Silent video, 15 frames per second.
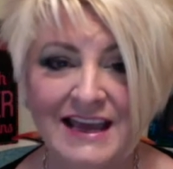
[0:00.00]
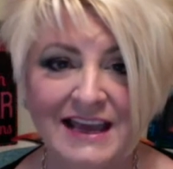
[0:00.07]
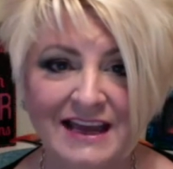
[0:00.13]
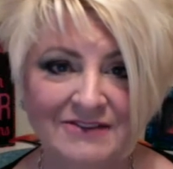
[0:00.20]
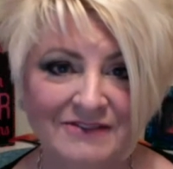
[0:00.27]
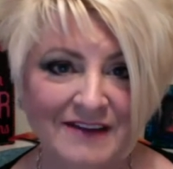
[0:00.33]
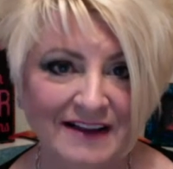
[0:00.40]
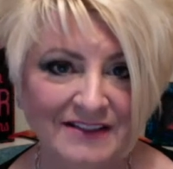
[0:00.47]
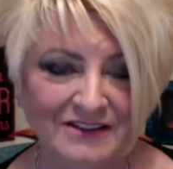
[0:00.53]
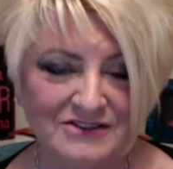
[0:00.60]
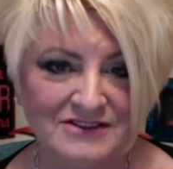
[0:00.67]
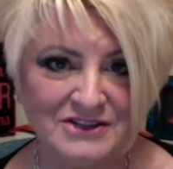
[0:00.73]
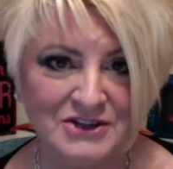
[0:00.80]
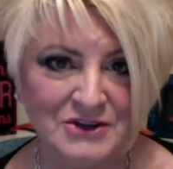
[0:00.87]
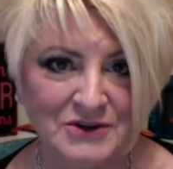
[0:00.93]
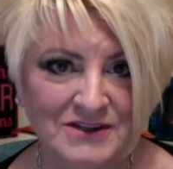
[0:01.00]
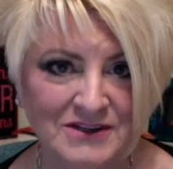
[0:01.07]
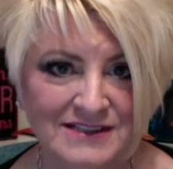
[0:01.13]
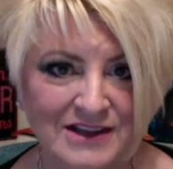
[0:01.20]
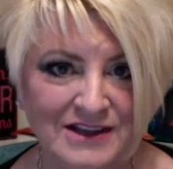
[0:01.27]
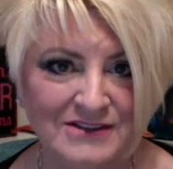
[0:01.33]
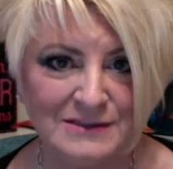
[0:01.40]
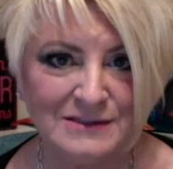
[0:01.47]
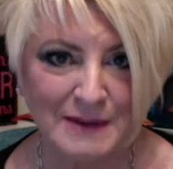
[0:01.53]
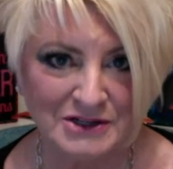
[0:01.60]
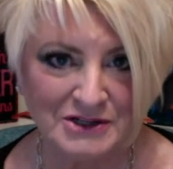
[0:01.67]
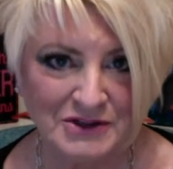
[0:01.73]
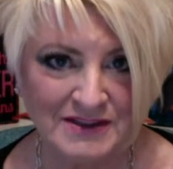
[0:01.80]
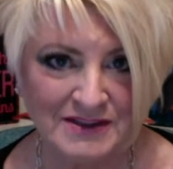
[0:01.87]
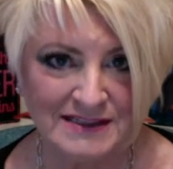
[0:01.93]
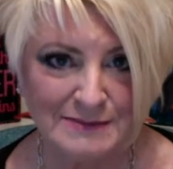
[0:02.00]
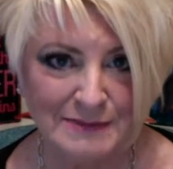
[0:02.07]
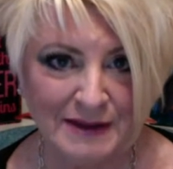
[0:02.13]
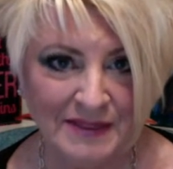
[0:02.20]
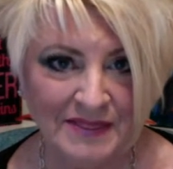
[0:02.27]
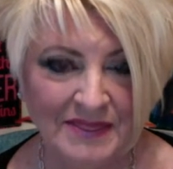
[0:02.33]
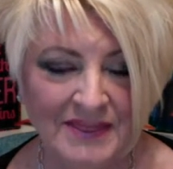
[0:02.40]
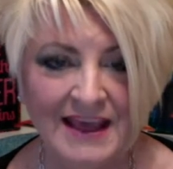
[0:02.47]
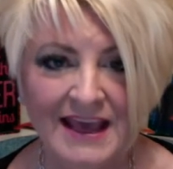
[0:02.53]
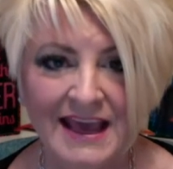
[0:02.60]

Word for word: In fact, there's a new consultant special this month,